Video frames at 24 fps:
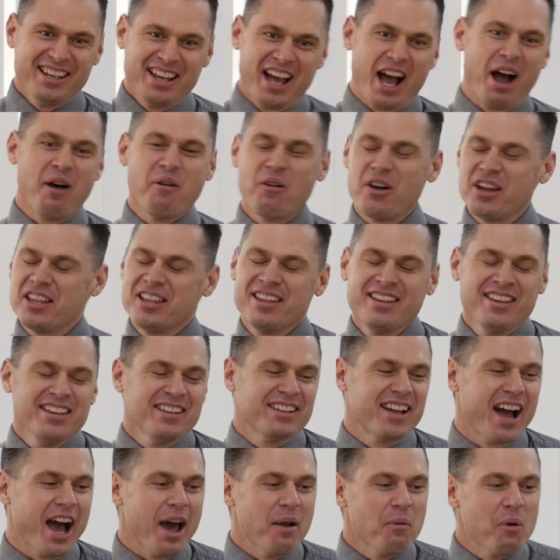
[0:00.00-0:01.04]
I want,
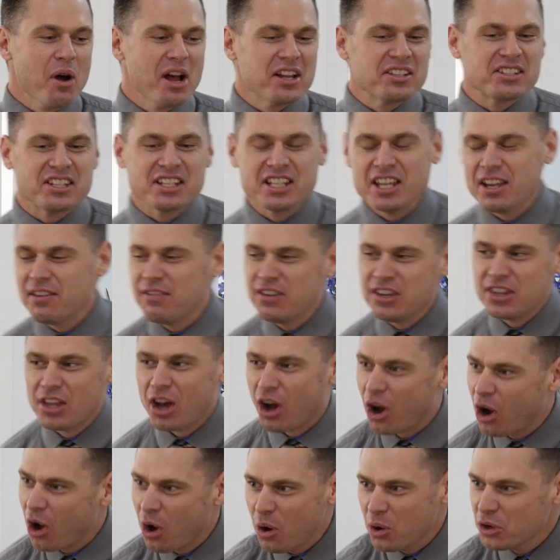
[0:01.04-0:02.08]
God wants to give you the
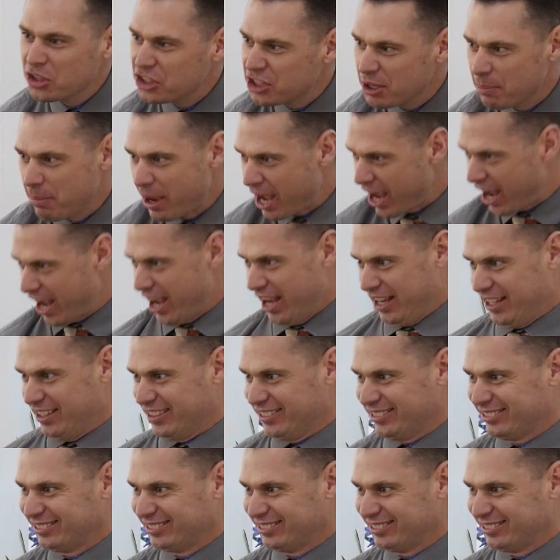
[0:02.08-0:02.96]
whole shebang.